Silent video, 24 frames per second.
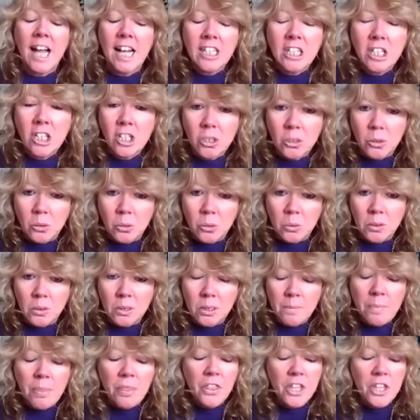Like you,
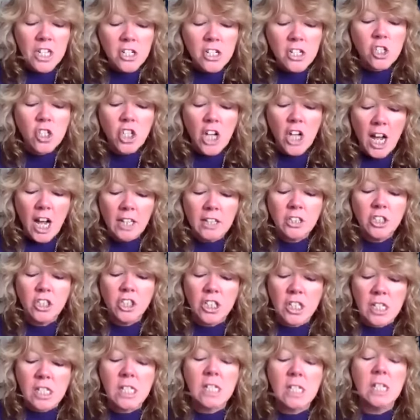these
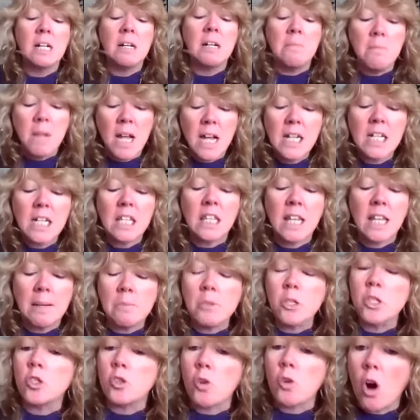challenges make
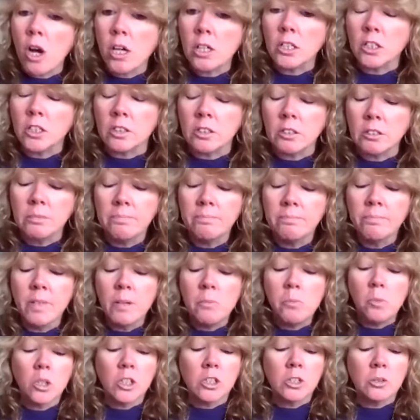them stronger,
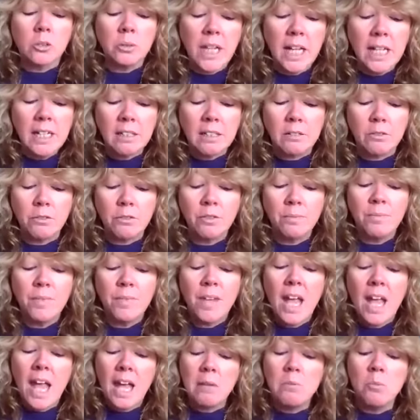more creative,
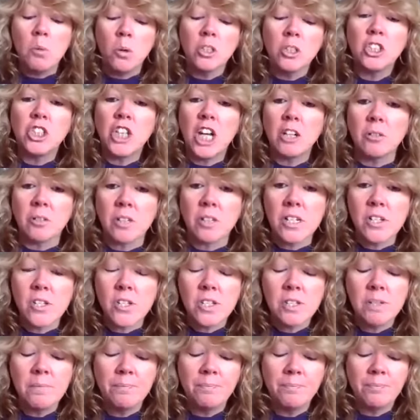and more
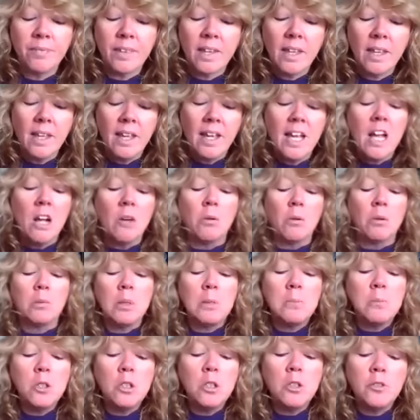generous.
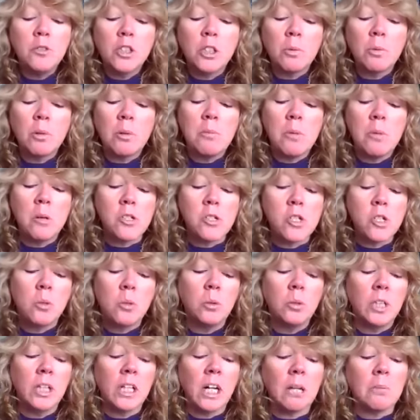When we moved to remote
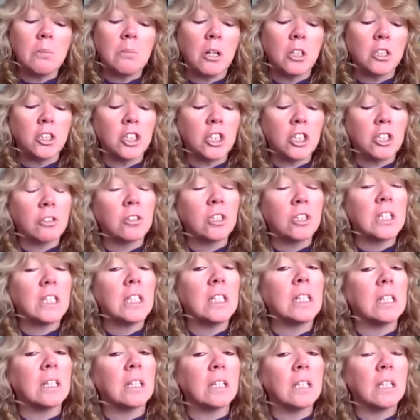schooling on March
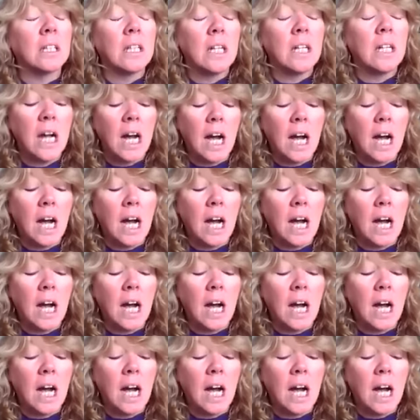13th,